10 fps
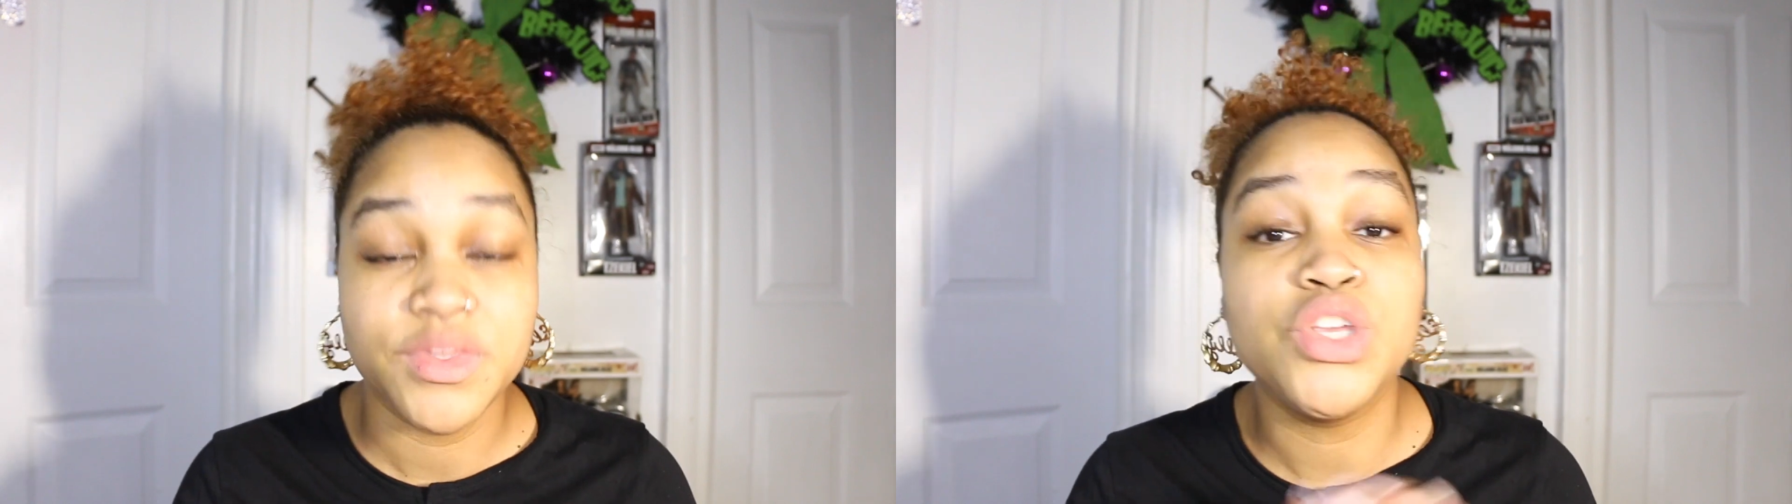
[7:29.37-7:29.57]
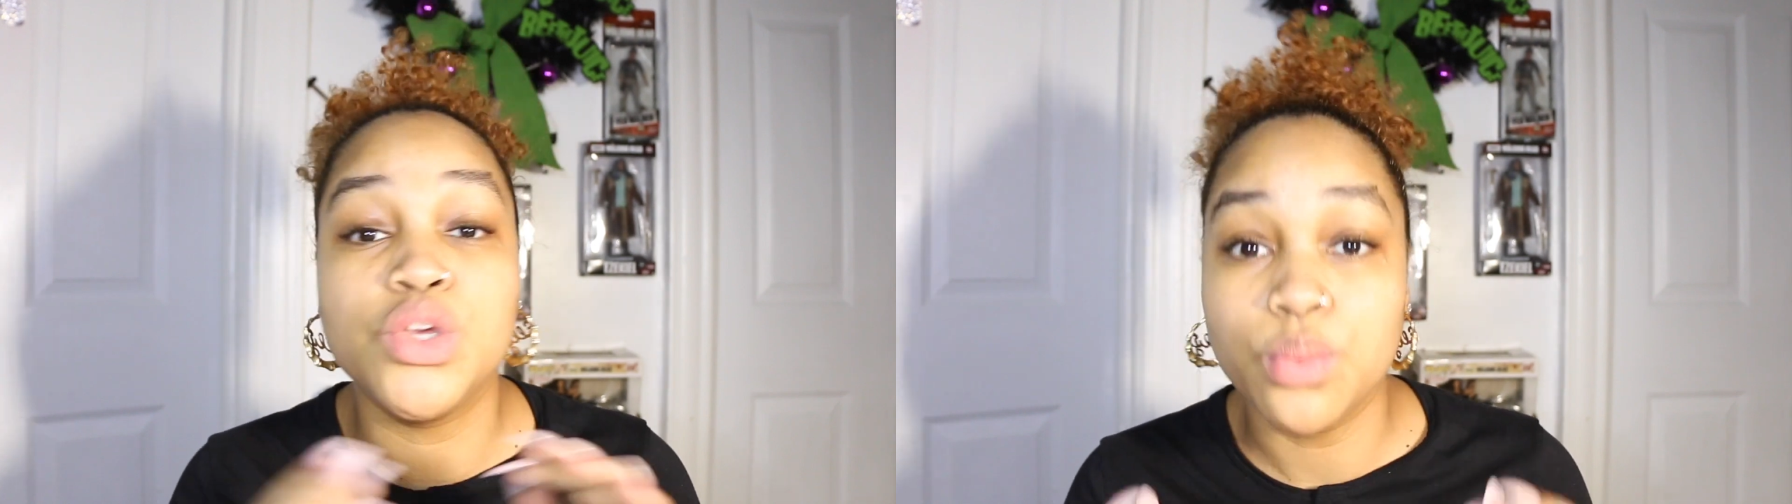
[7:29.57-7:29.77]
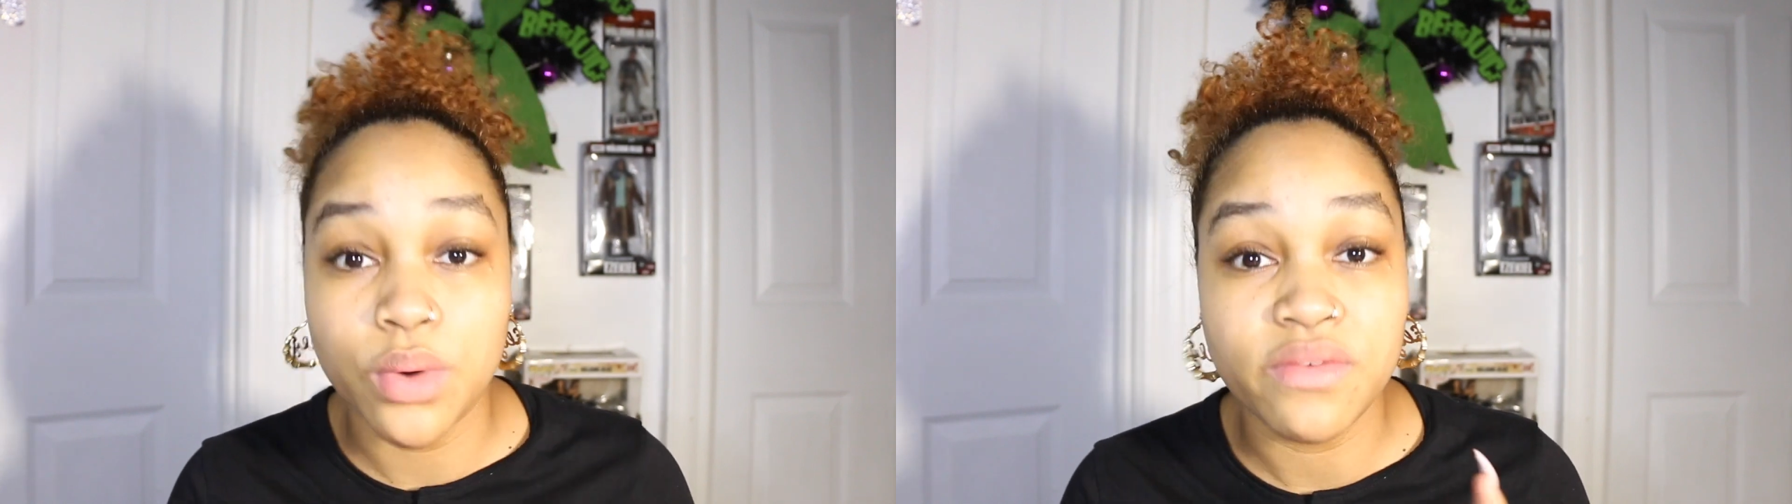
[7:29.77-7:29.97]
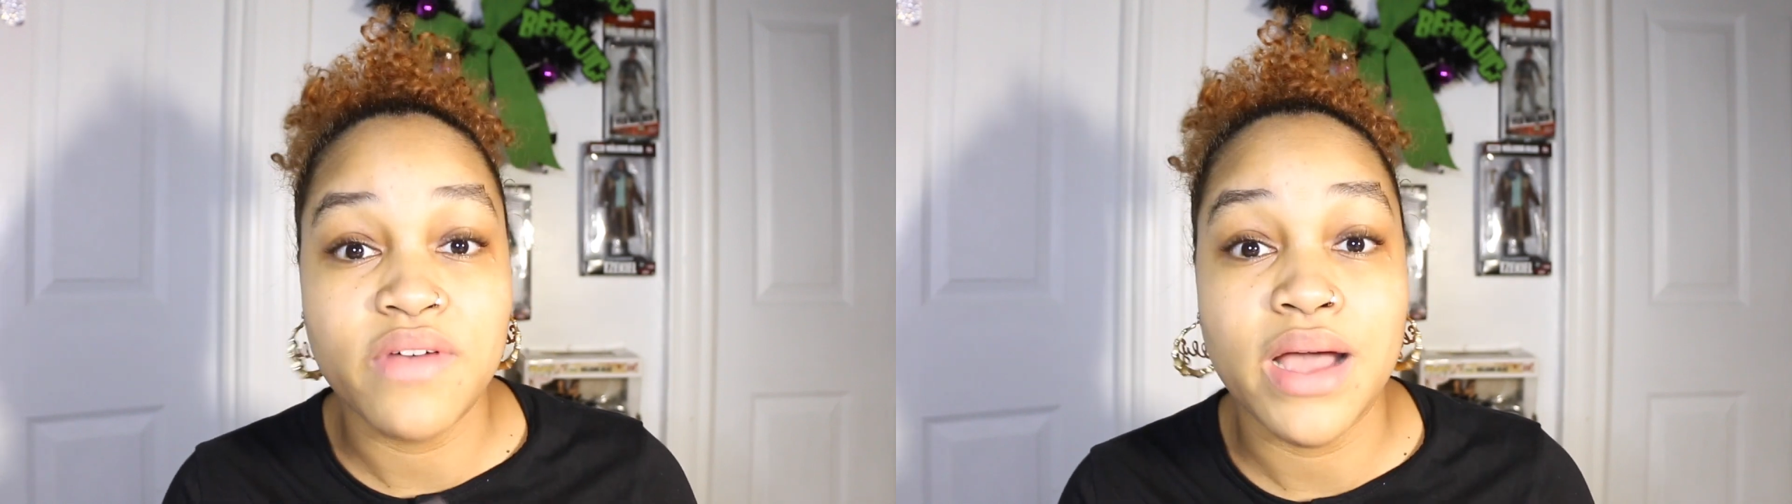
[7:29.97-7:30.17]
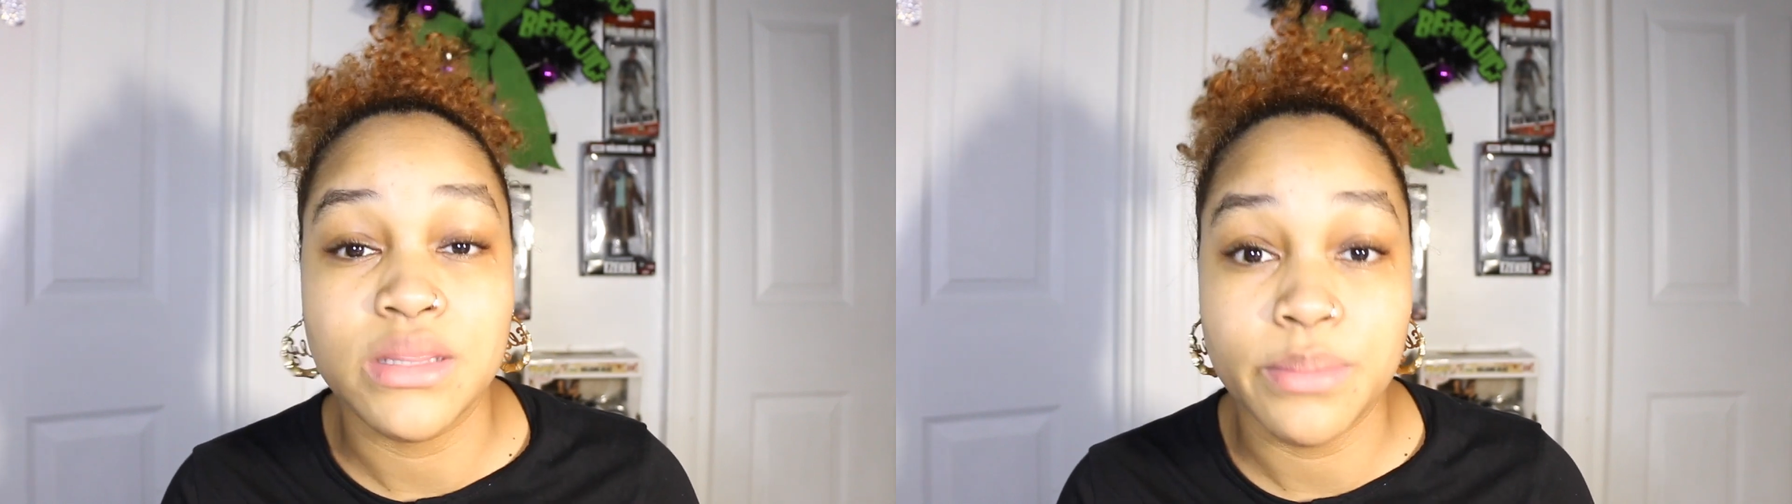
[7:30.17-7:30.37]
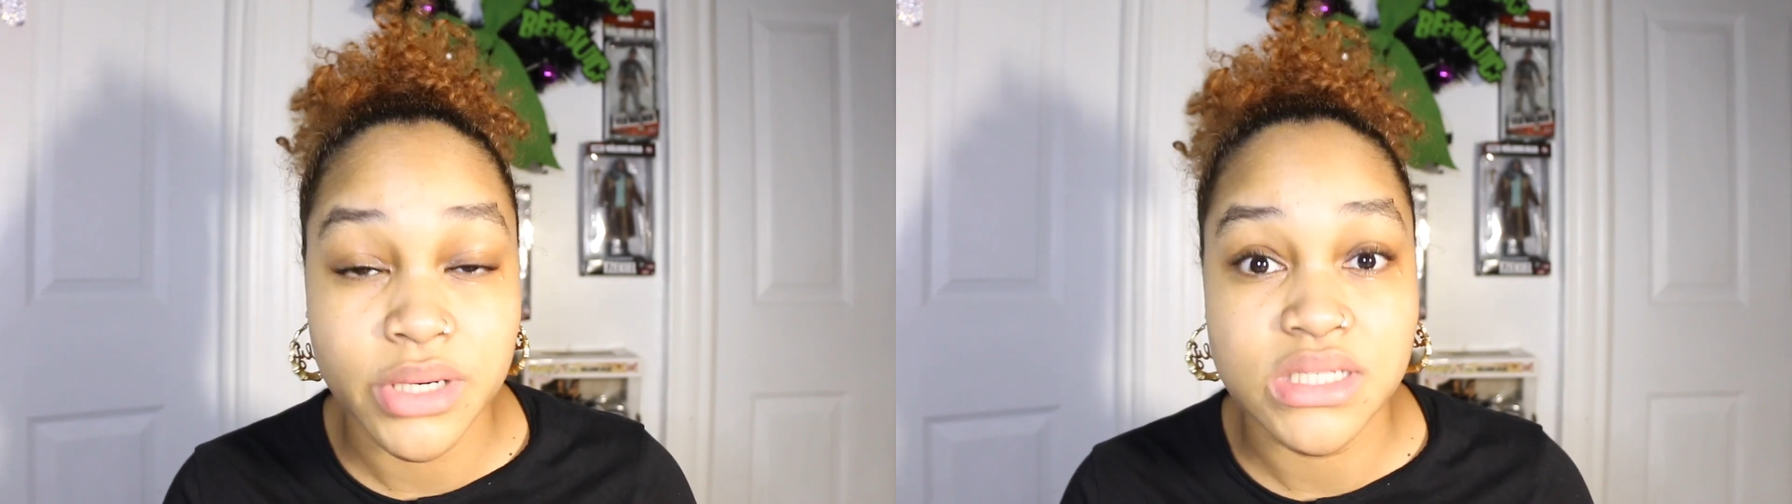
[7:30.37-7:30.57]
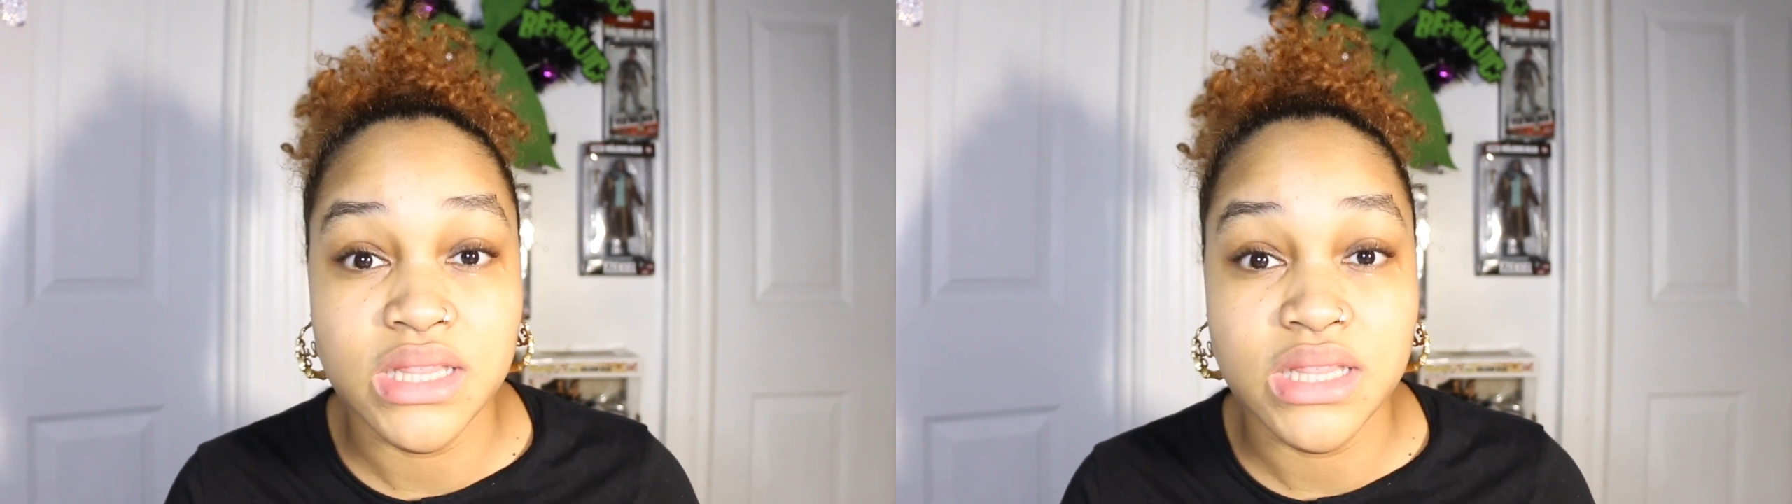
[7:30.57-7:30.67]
You will find the person